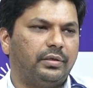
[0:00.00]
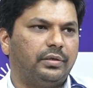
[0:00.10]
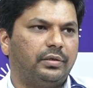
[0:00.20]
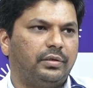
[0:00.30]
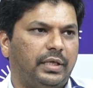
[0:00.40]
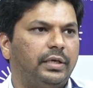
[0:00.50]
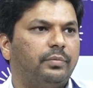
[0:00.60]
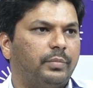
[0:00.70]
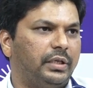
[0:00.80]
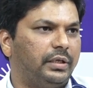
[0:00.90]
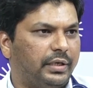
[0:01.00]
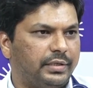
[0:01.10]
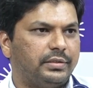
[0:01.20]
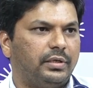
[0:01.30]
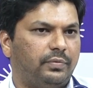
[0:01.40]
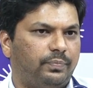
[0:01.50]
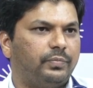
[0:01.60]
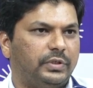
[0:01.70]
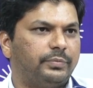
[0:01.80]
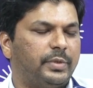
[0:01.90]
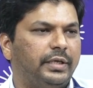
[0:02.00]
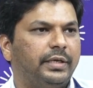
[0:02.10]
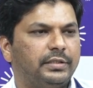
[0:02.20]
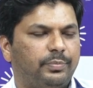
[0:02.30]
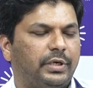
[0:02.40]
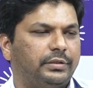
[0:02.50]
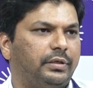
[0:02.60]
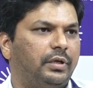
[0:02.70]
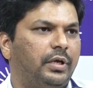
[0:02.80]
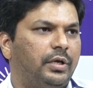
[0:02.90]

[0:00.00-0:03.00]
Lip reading: like malaria is there. Malaria is a parasite.